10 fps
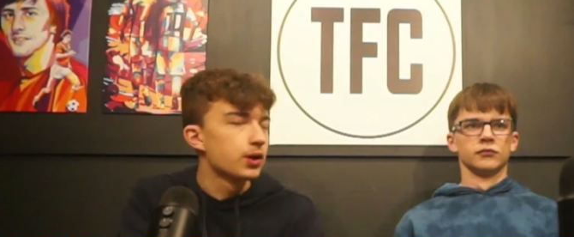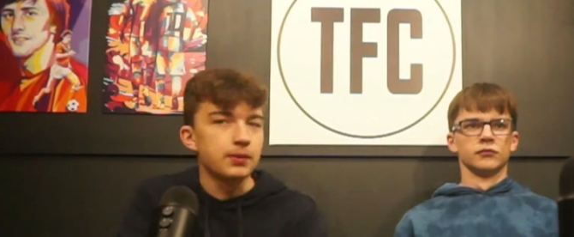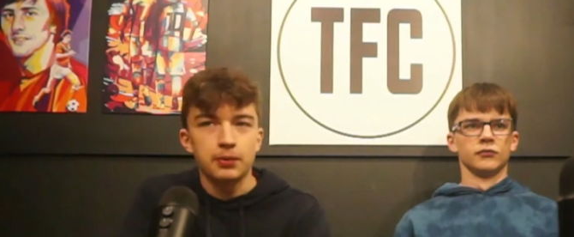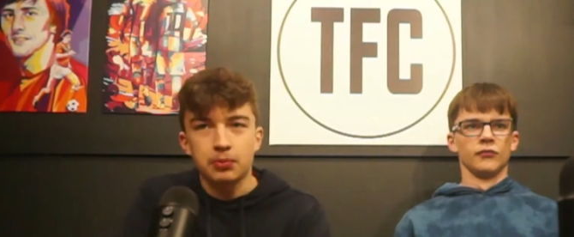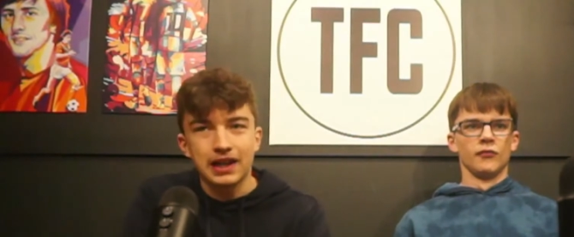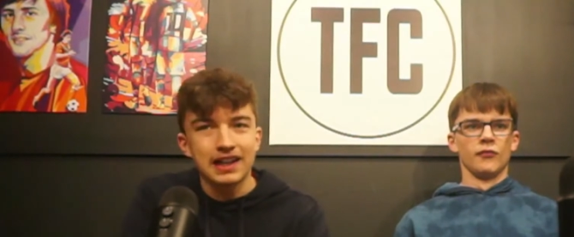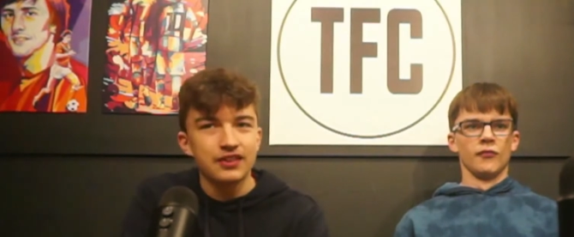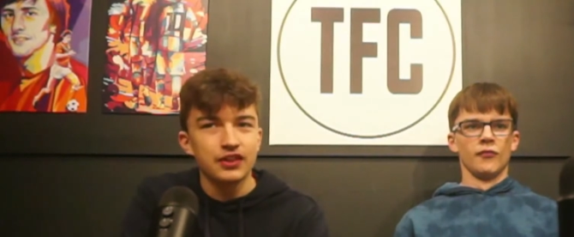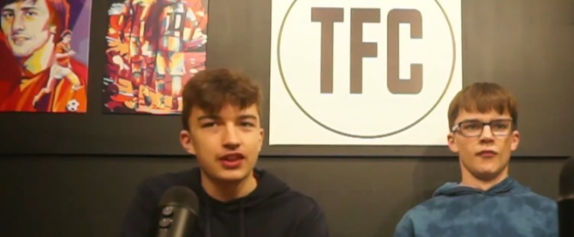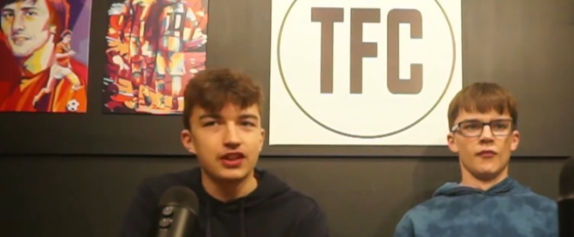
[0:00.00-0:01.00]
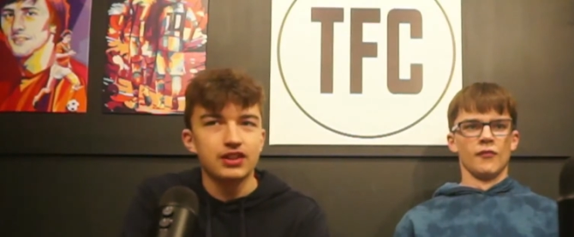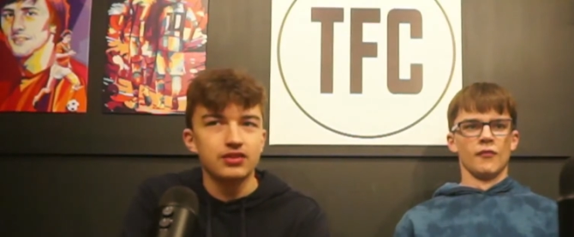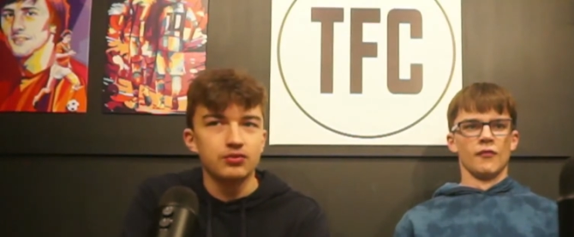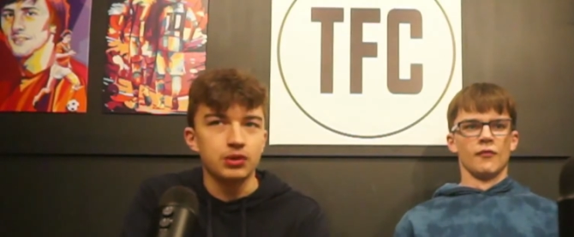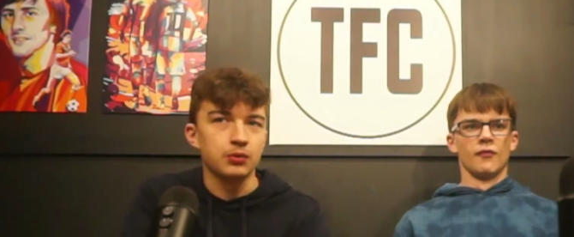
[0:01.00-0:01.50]
Speaker 1: been a player that
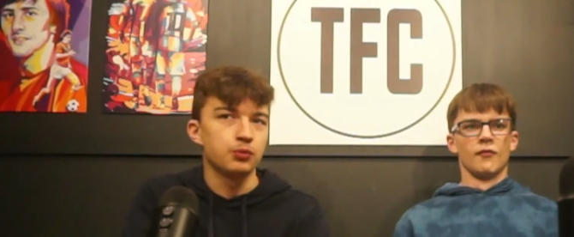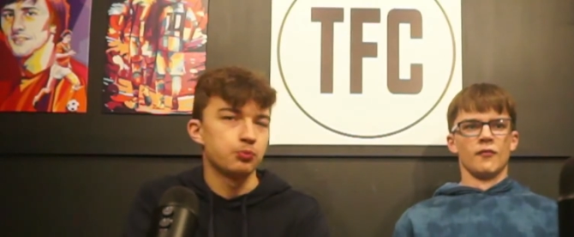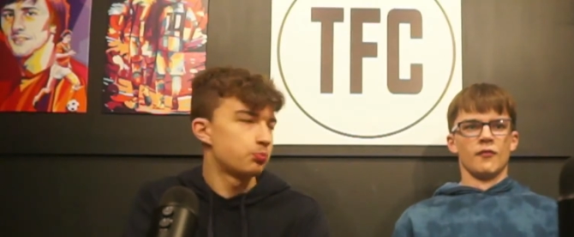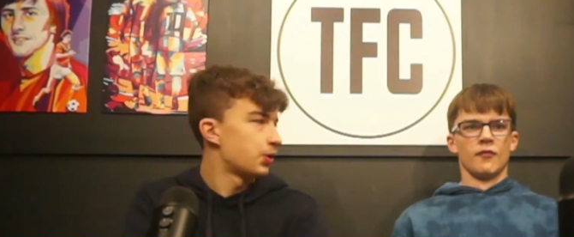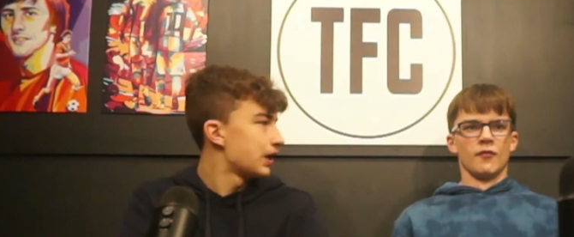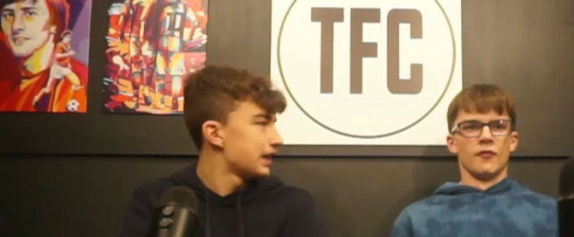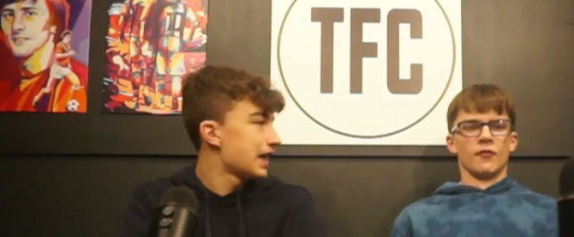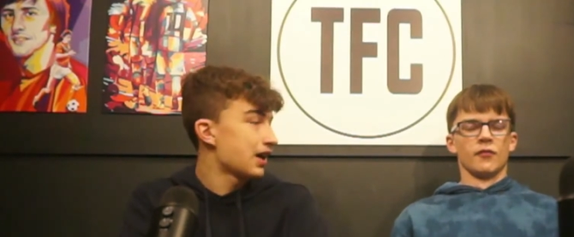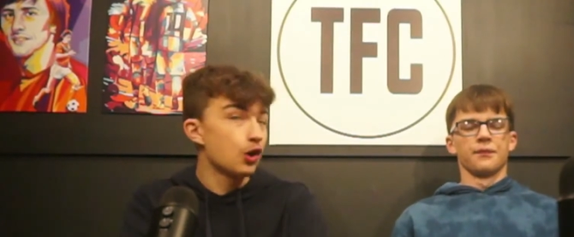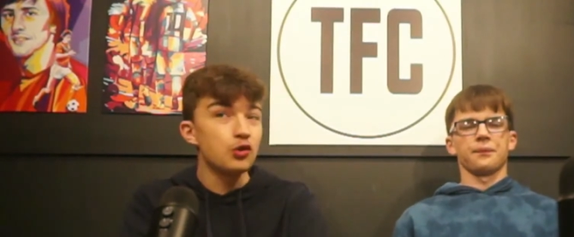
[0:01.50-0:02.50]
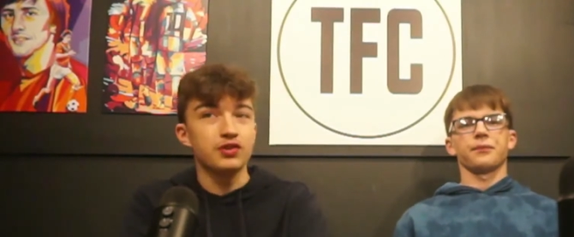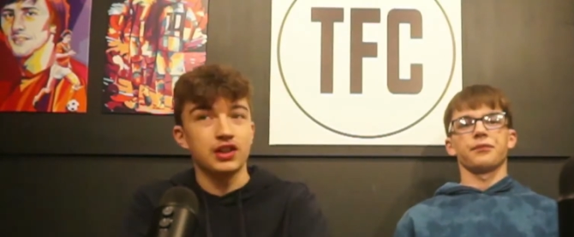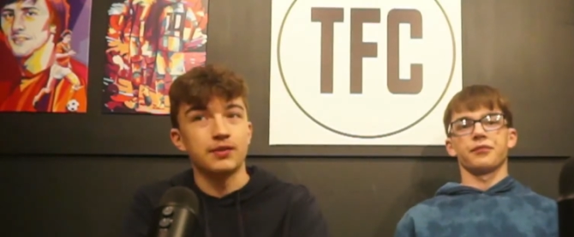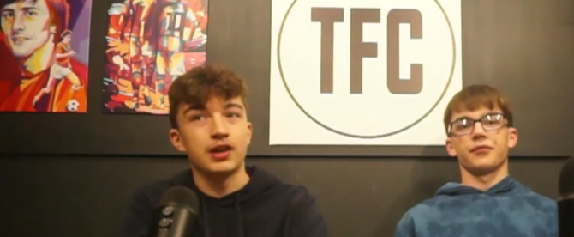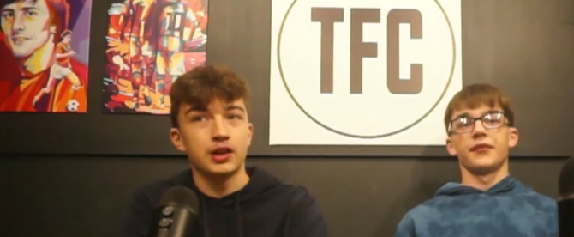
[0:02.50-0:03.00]
we put in here over
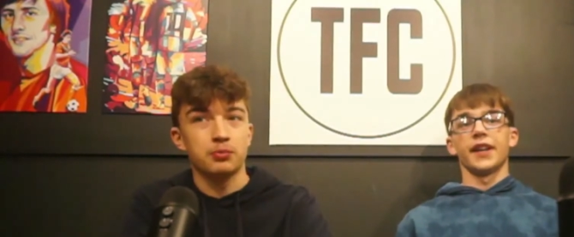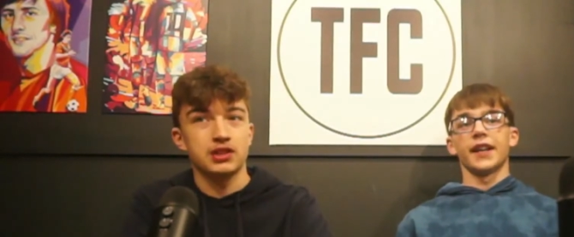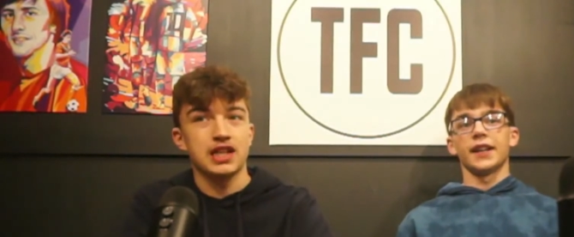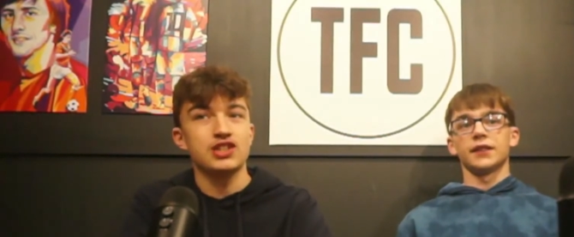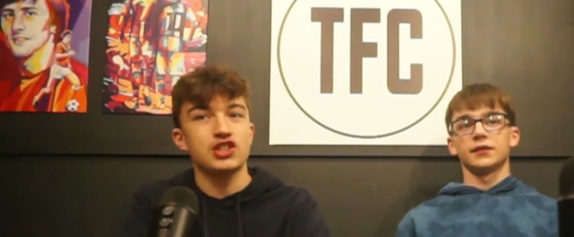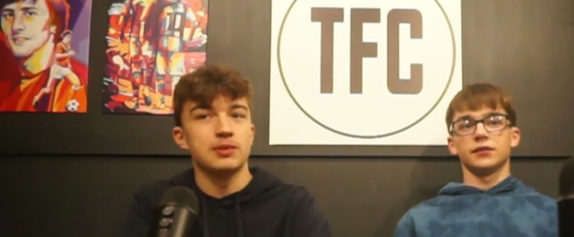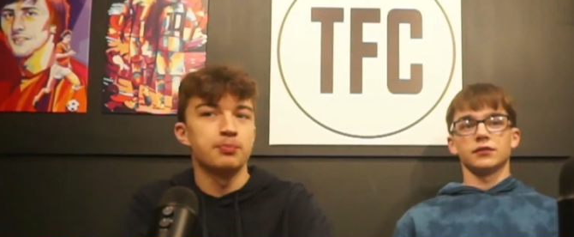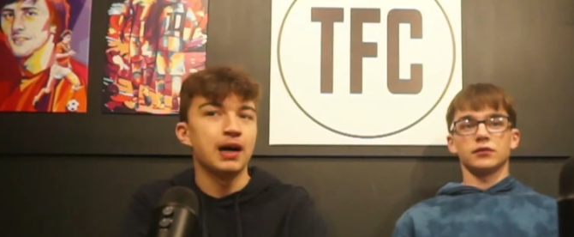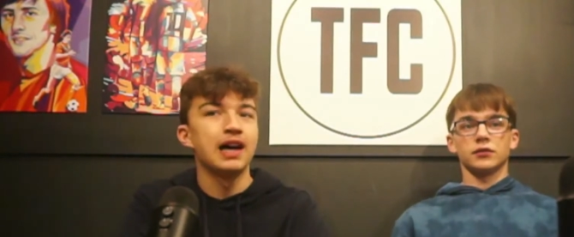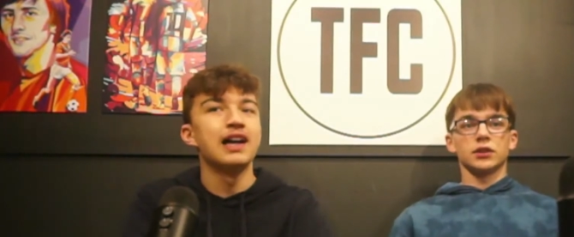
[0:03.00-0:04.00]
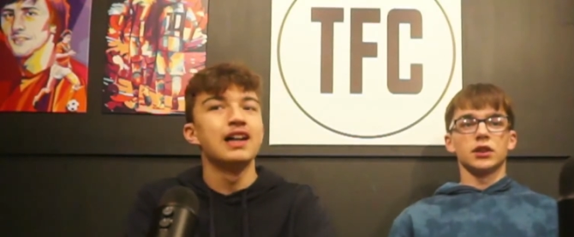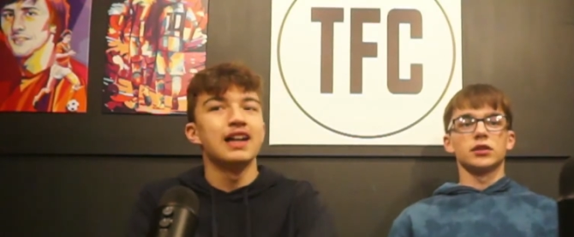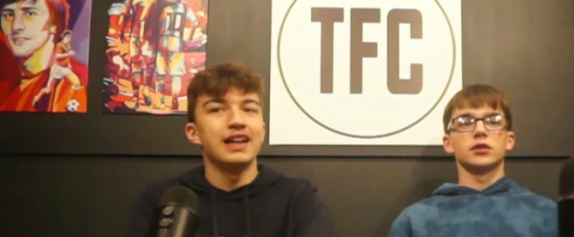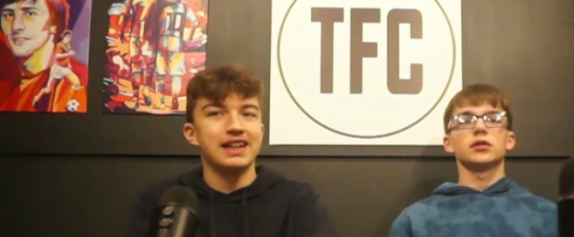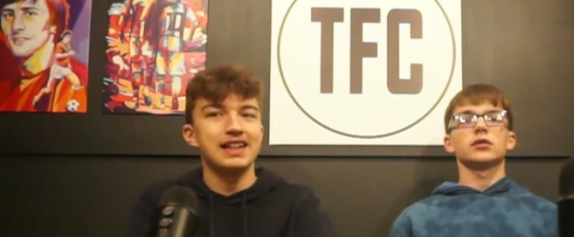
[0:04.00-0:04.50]
Kamada yeah. potentially, but
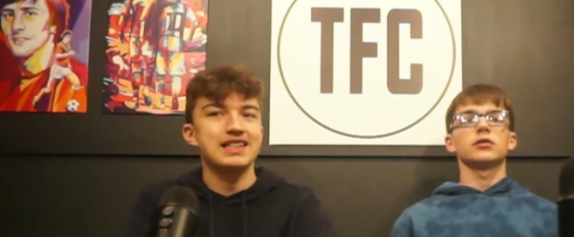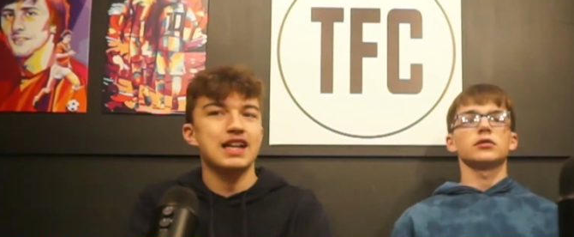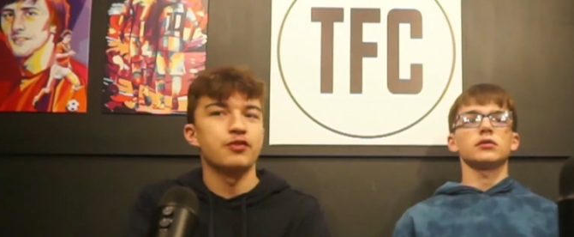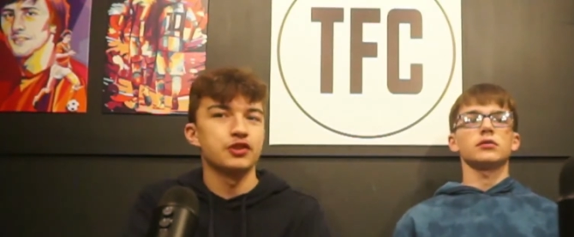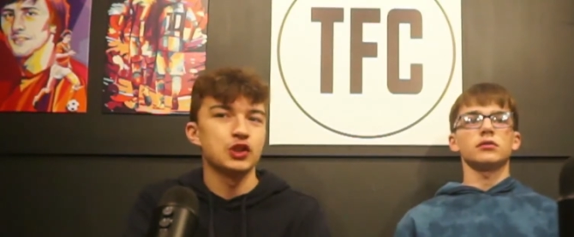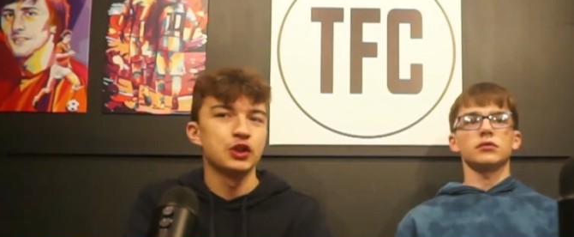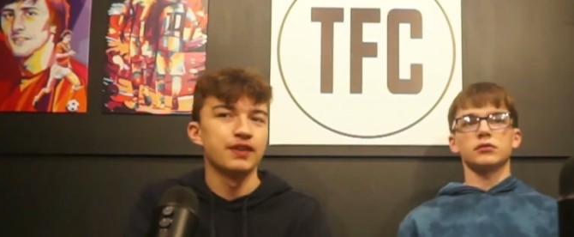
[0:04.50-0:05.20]
he is out for the tournament.